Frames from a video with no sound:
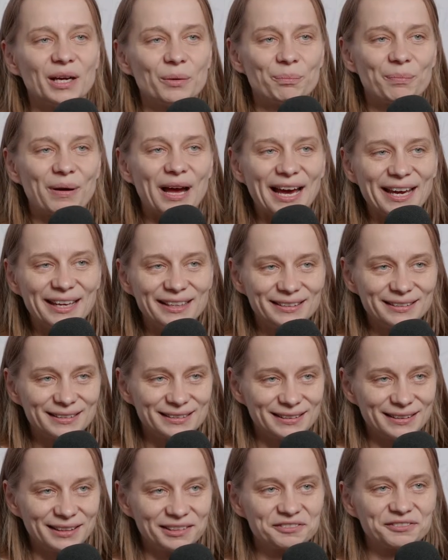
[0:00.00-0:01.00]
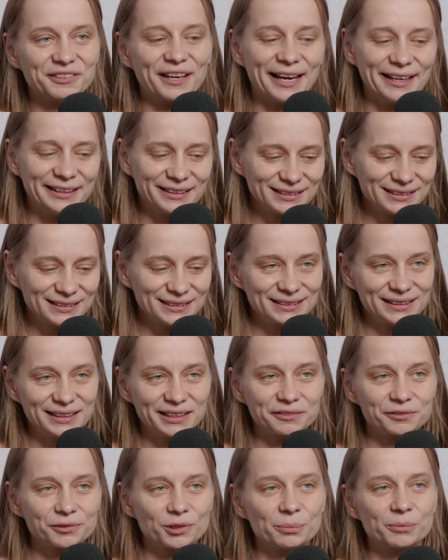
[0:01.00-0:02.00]
piloting
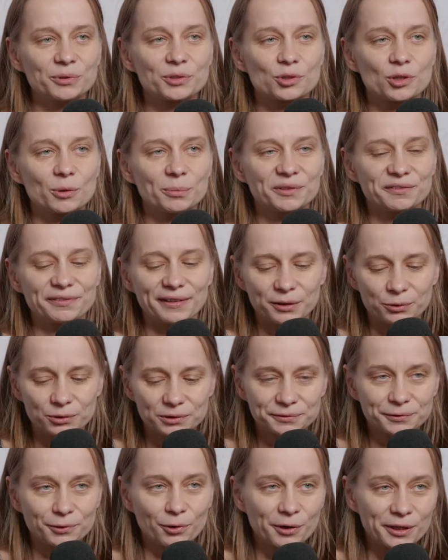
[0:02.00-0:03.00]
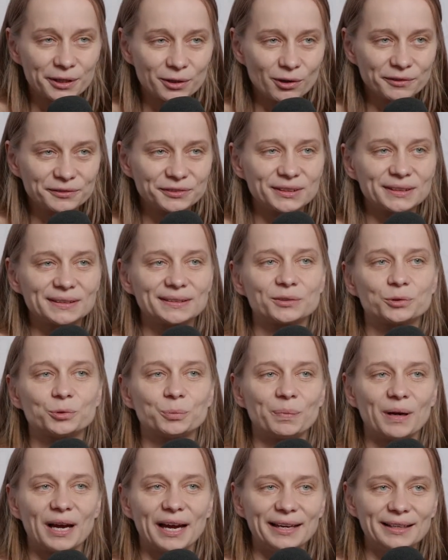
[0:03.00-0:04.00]
financing from the German Federal Foreign Office to
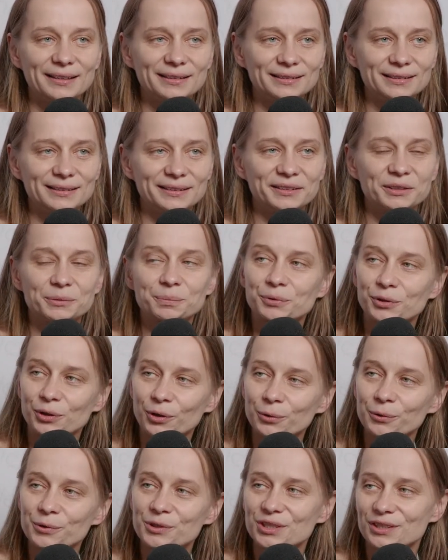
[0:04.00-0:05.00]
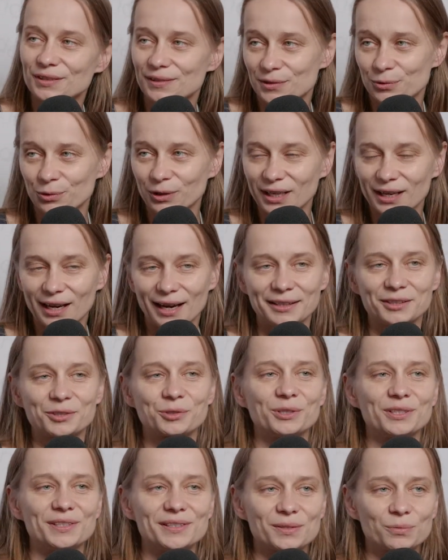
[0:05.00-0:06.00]
pilot the approach in 3
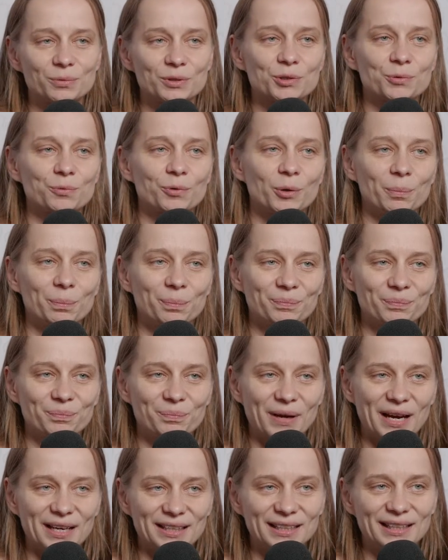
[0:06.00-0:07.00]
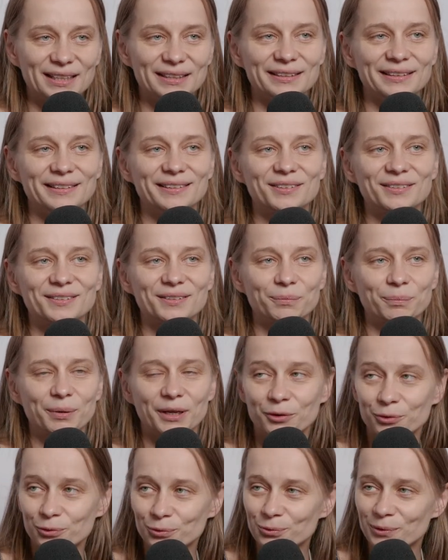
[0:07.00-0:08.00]
countries, which were Bangladesh,
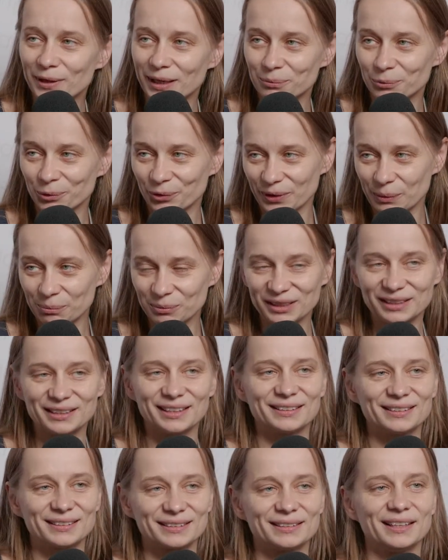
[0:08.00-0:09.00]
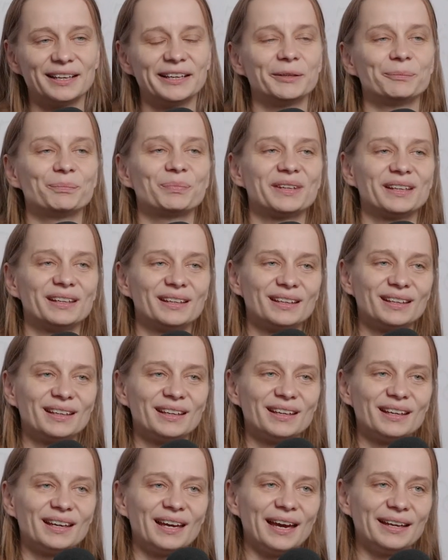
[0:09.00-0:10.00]
Peru and Mozambique at the time.
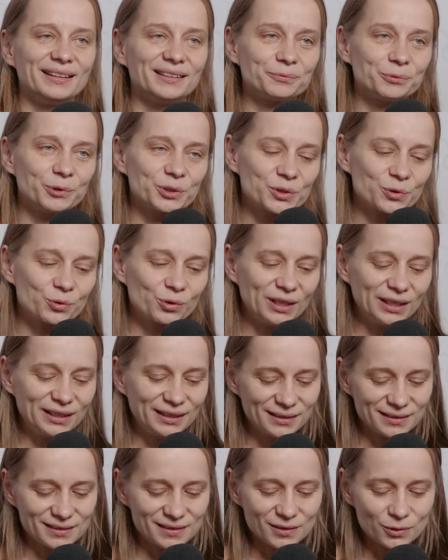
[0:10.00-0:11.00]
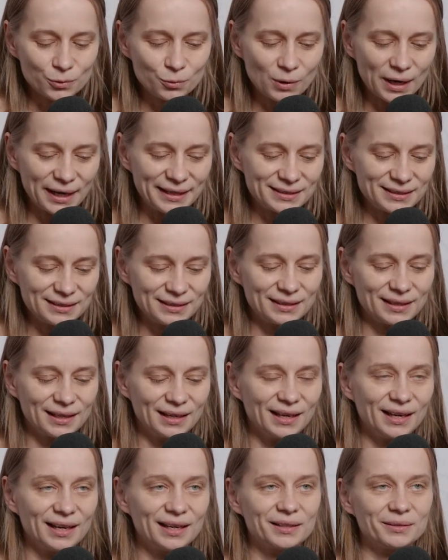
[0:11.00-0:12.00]
And it was really this new
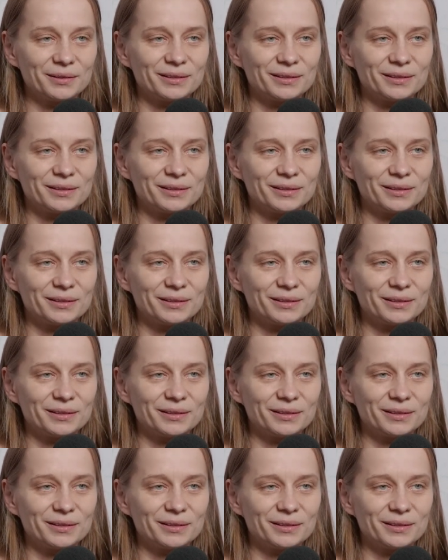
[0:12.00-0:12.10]
idea